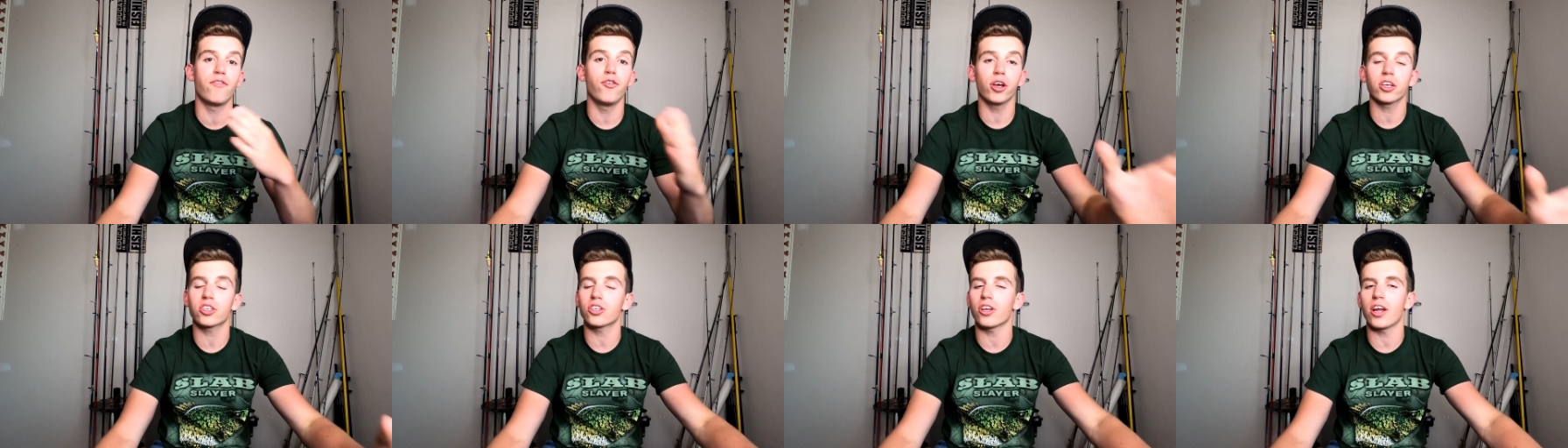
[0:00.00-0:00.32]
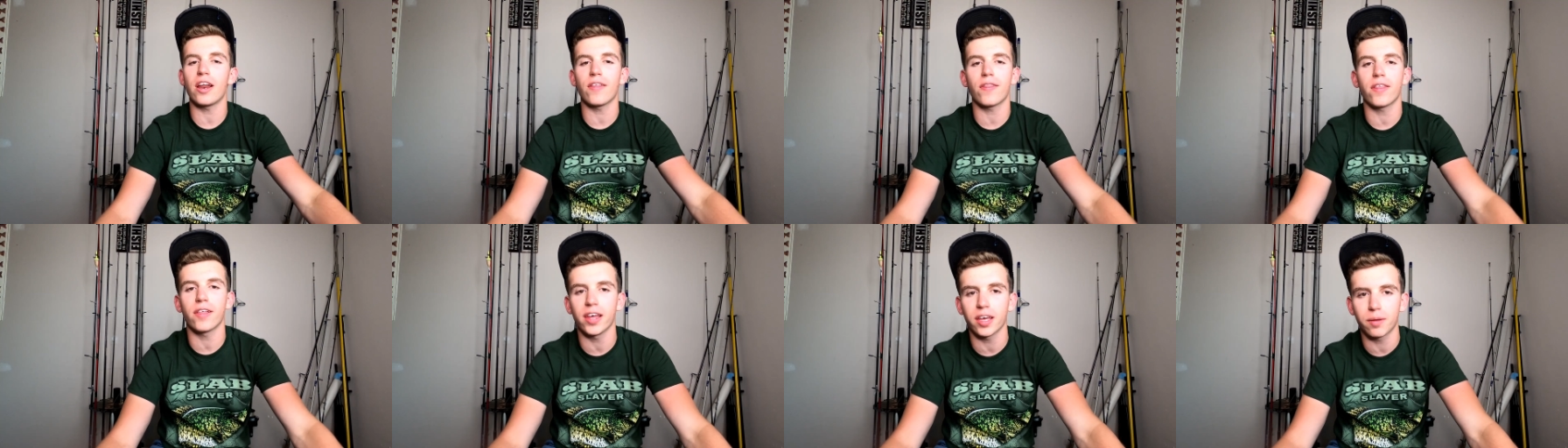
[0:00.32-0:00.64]
If you
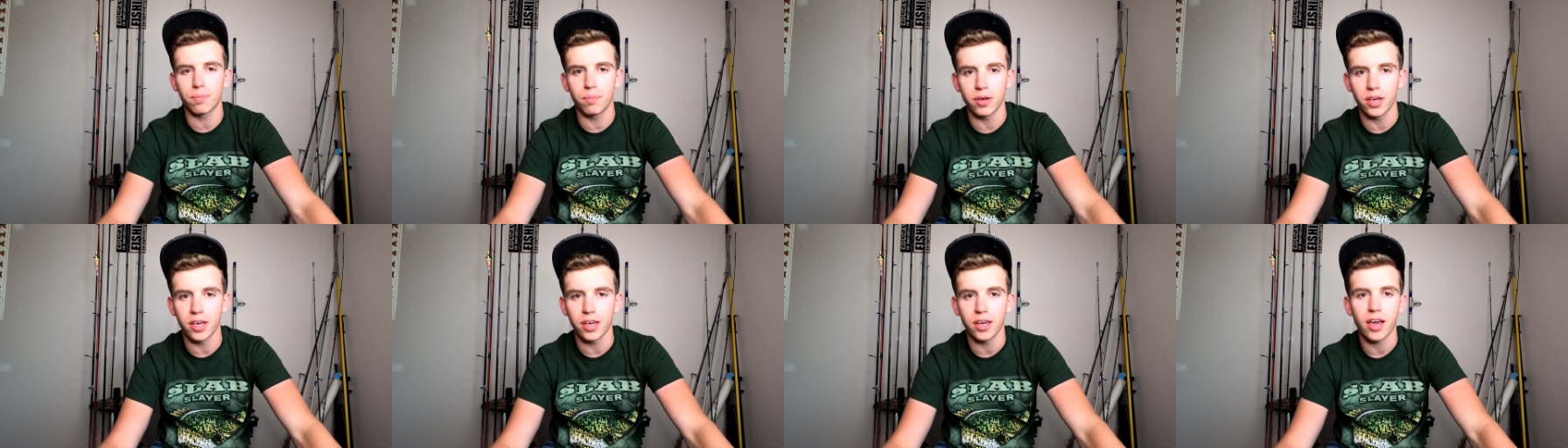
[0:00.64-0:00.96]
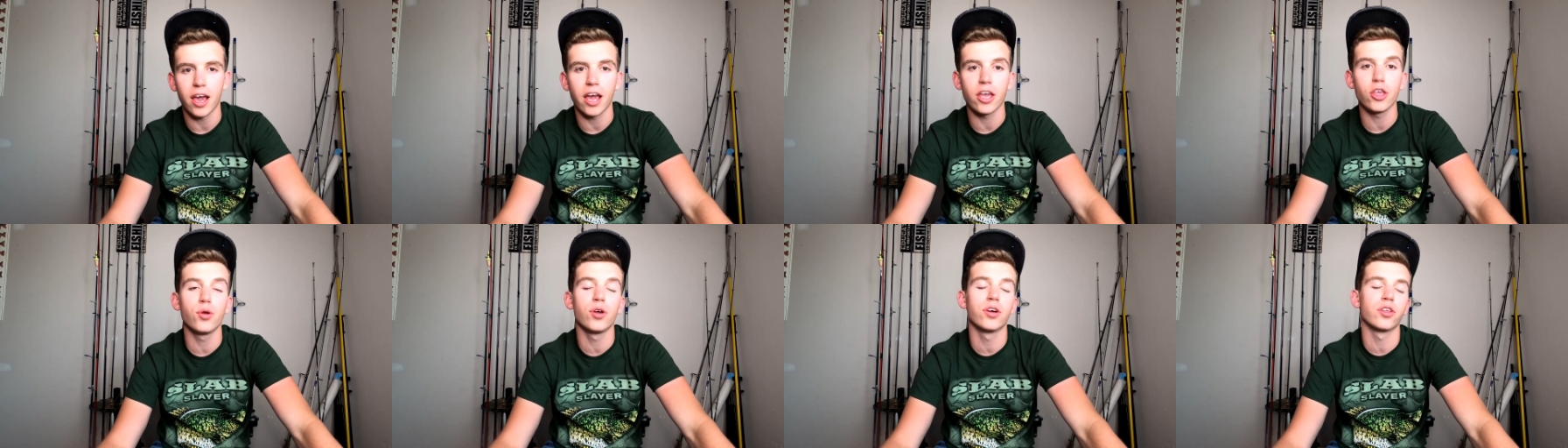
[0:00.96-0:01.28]
guys are anything like
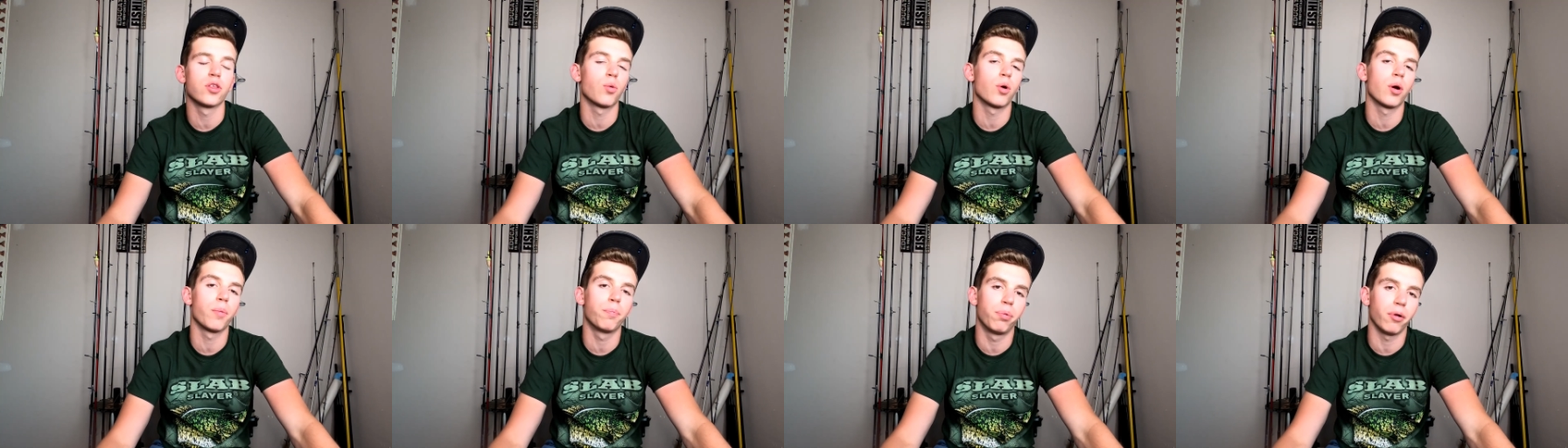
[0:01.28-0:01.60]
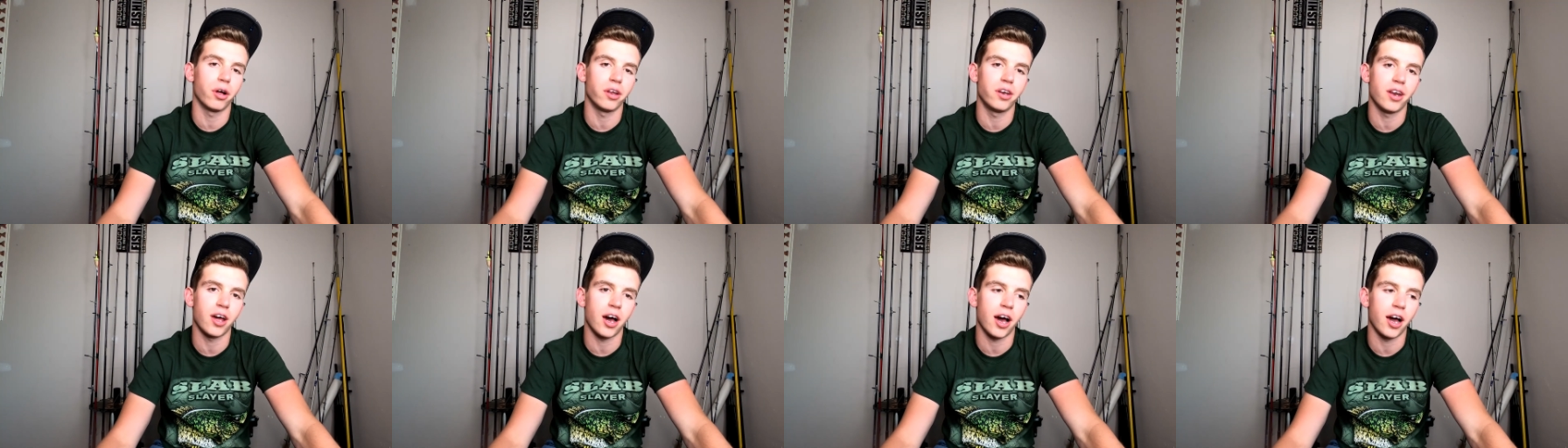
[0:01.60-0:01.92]
me and you hear the
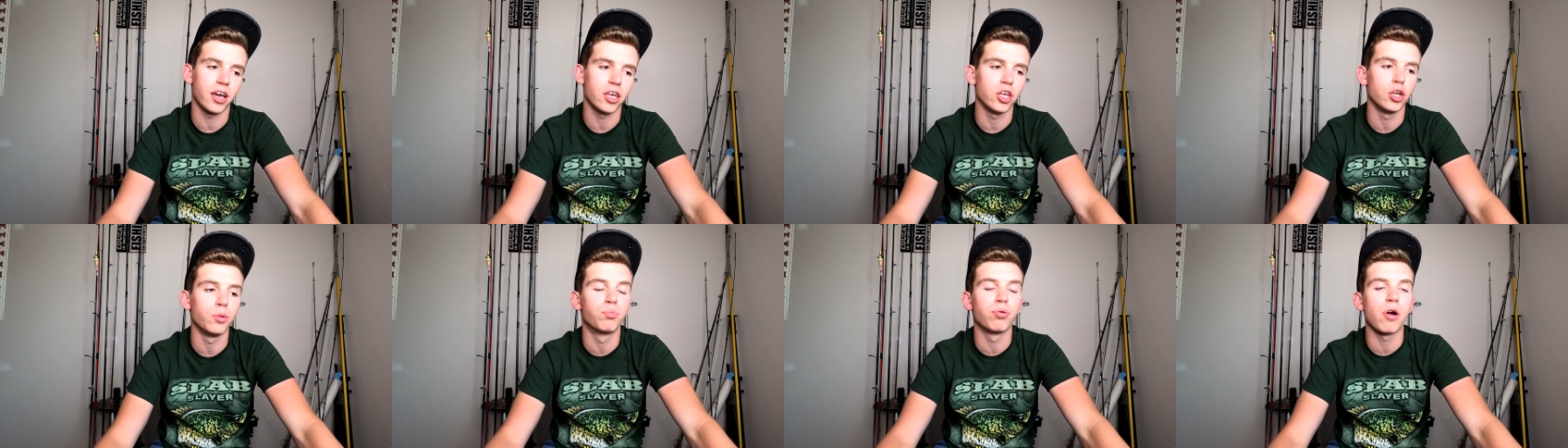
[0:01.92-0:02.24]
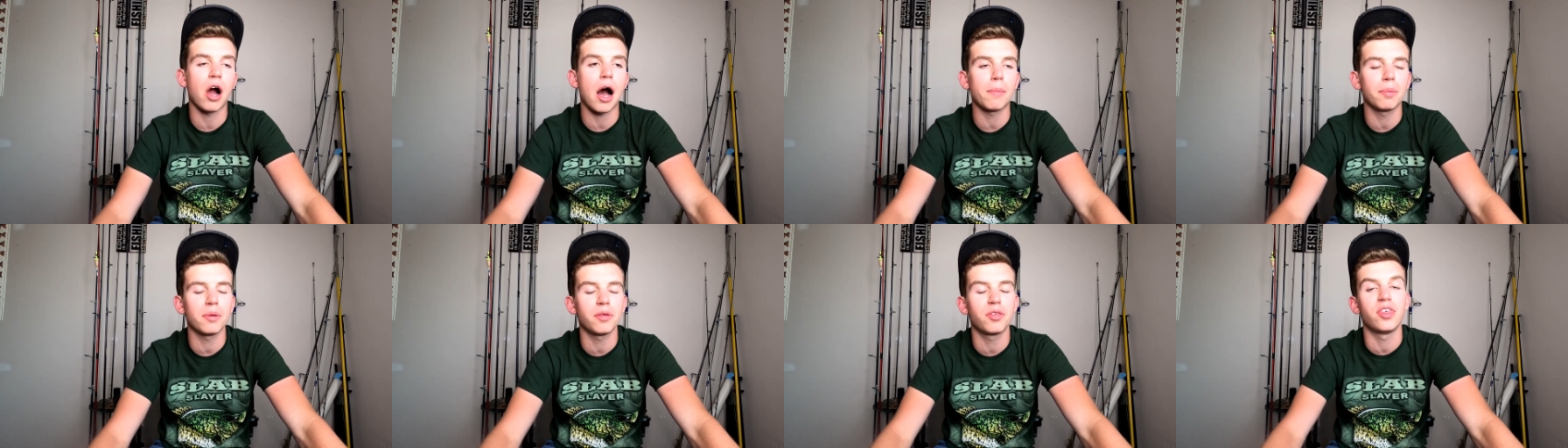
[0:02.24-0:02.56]
word blood knot, you
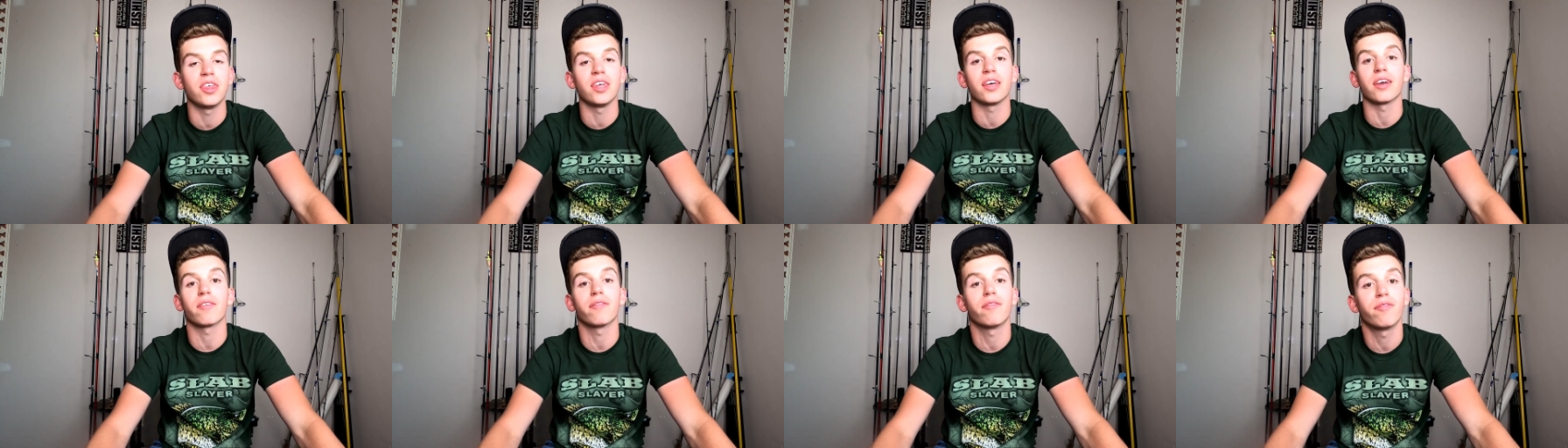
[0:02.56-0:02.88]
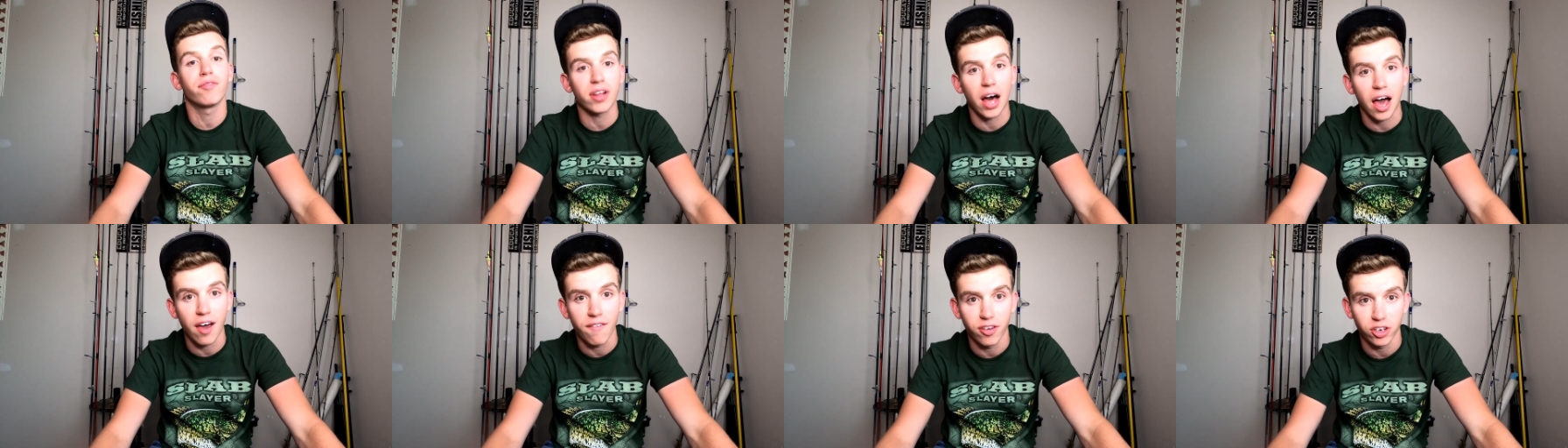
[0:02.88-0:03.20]
probably
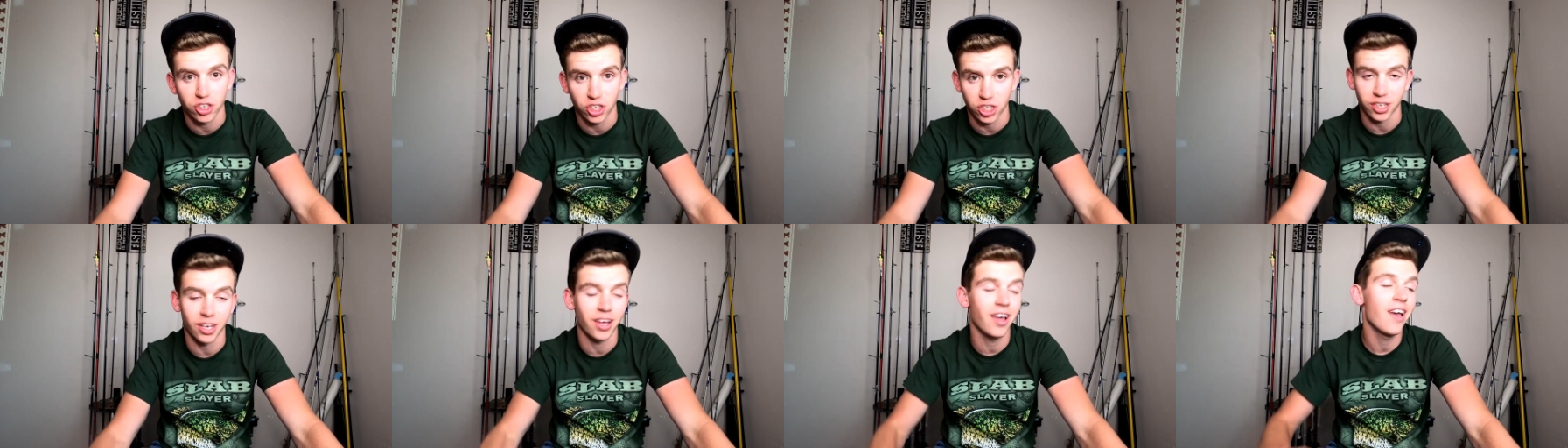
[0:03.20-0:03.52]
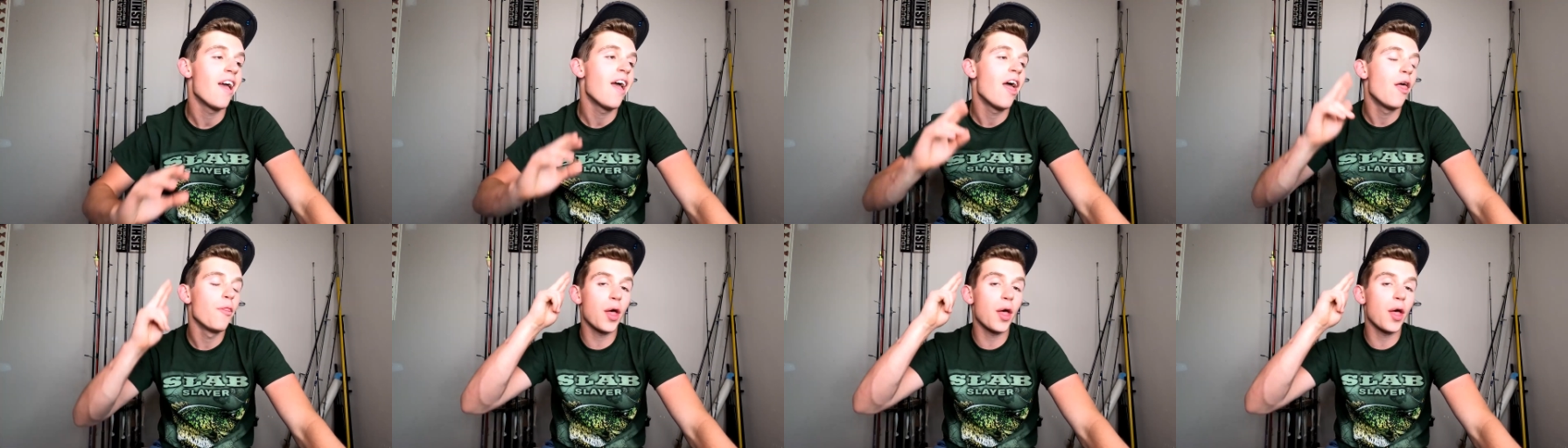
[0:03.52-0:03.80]
think fly fishing.